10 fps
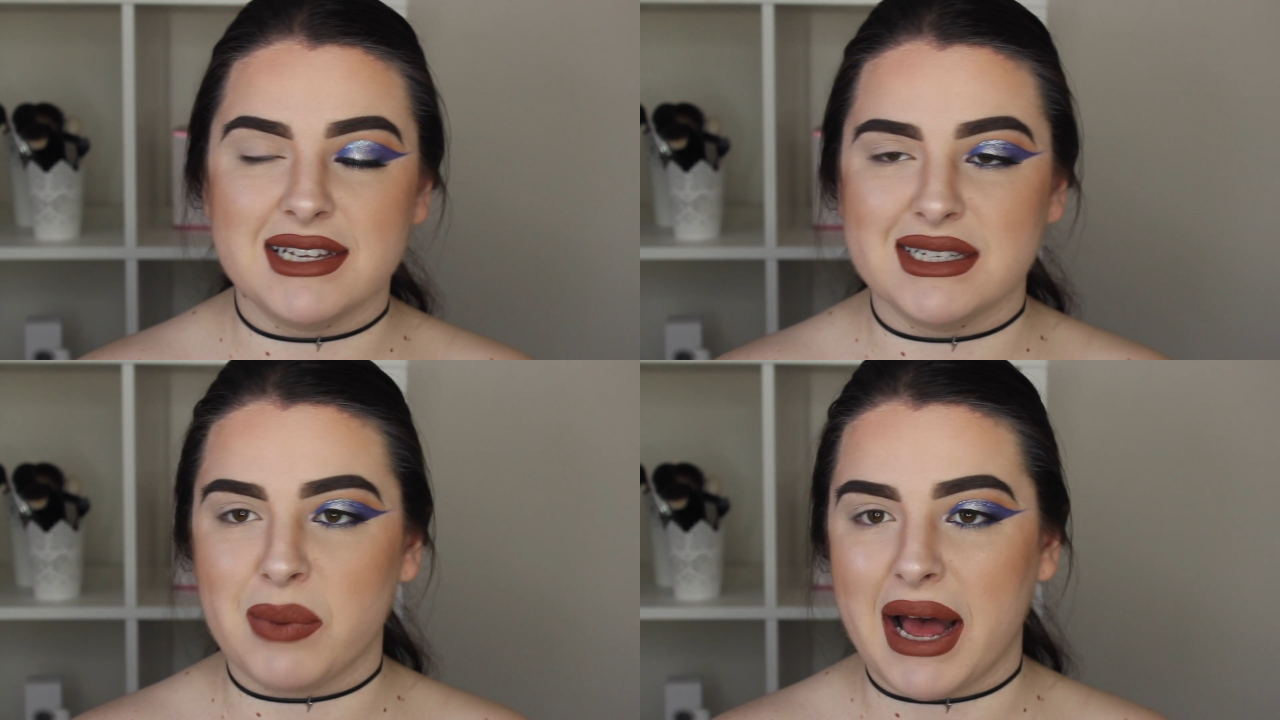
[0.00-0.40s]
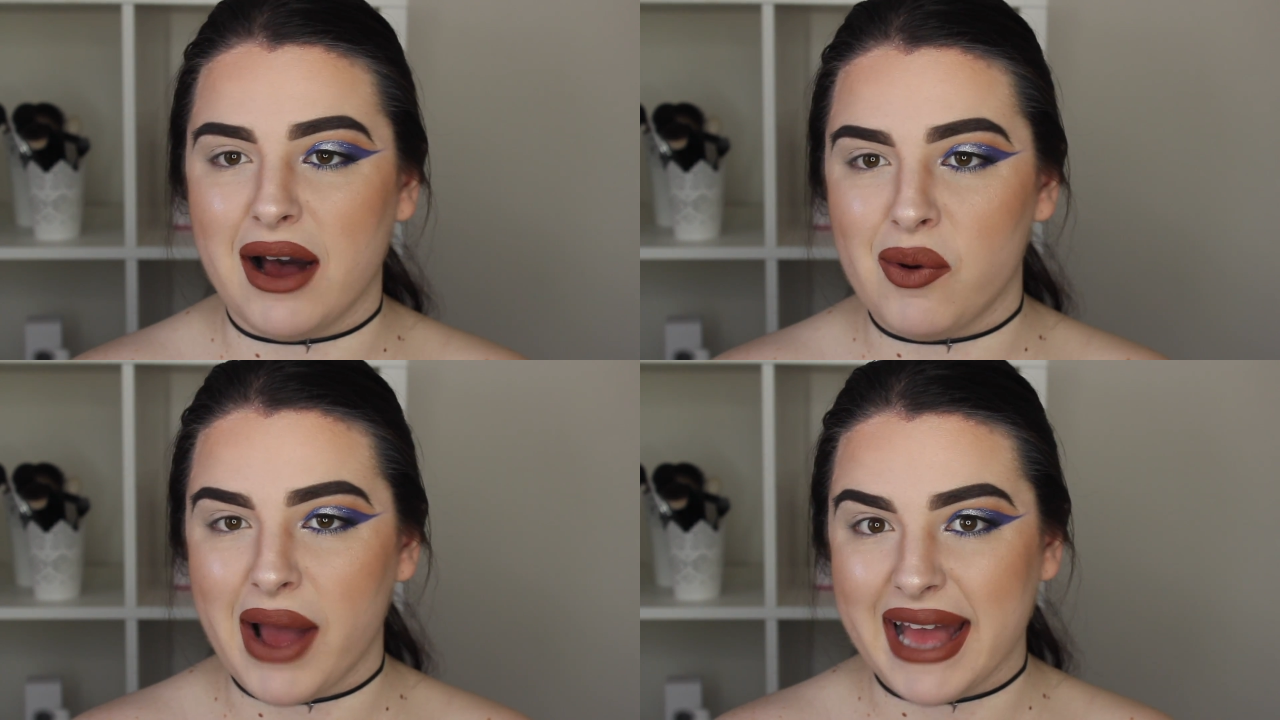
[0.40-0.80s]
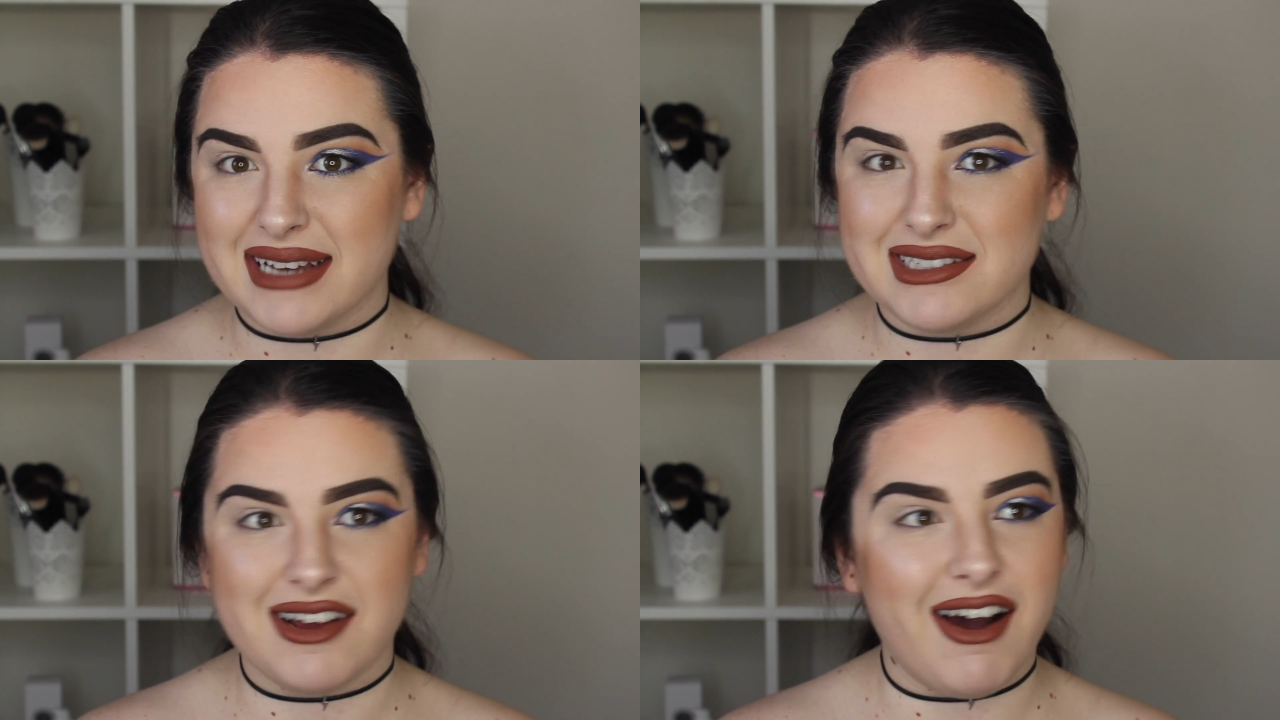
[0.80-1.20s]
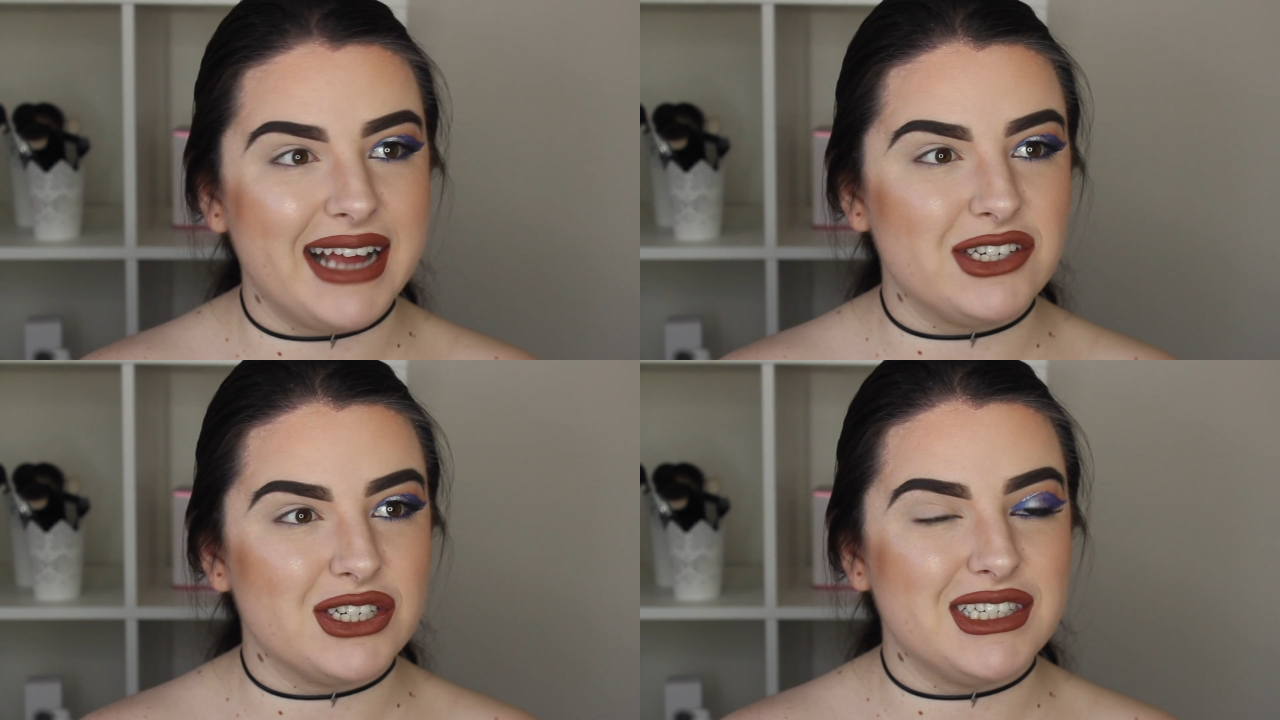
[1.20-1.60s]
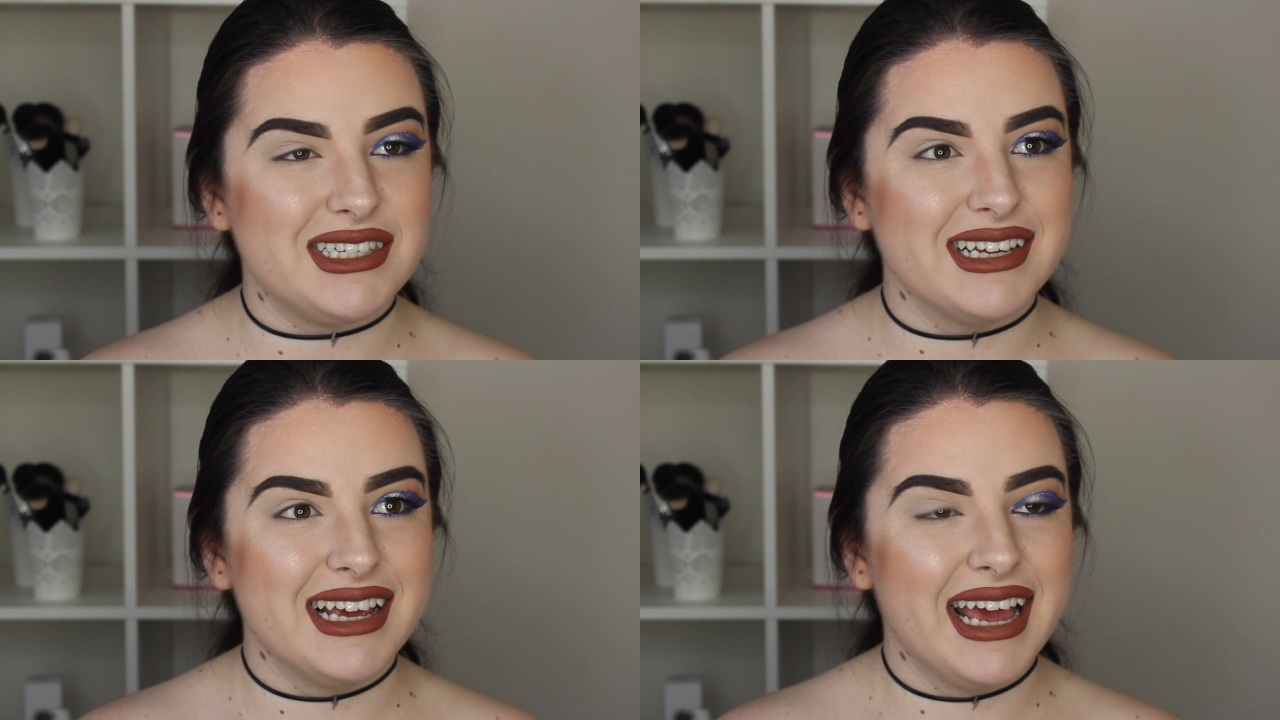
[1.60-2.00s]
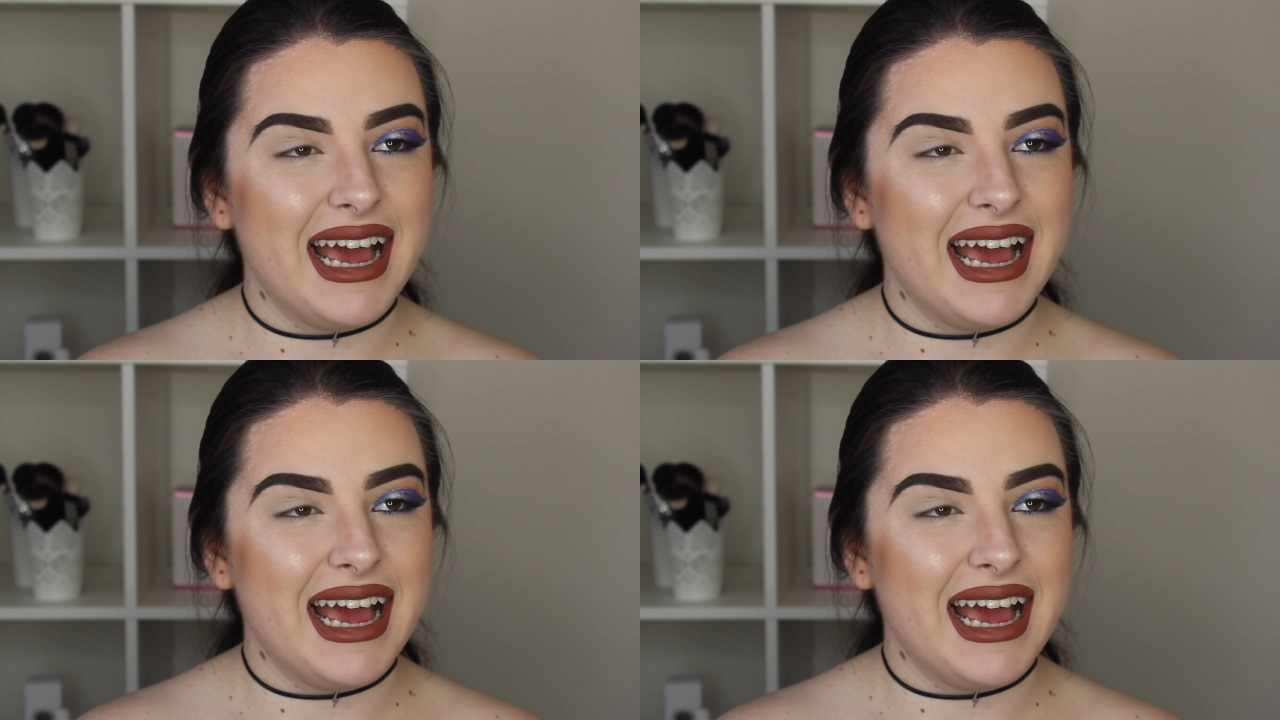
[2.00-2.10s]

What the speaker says: as well and I just